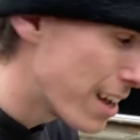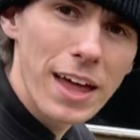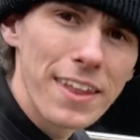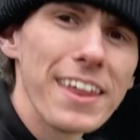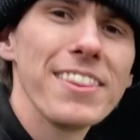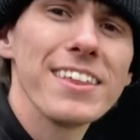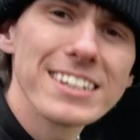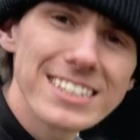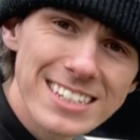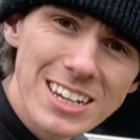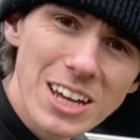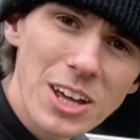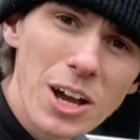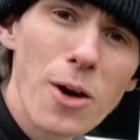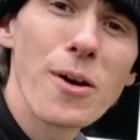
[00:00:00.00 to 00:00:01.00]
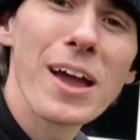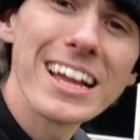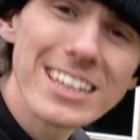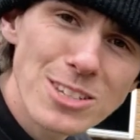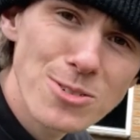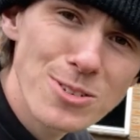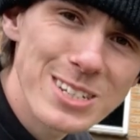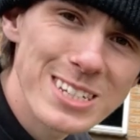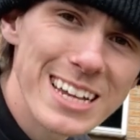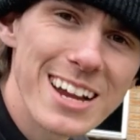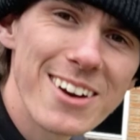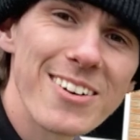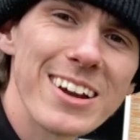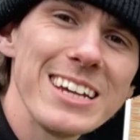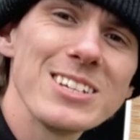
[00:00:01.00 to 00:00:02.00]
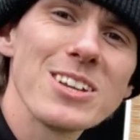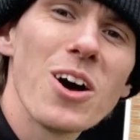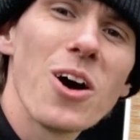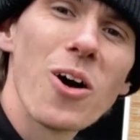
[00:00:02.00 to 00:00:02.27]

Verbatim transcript: and then this is going to go into a series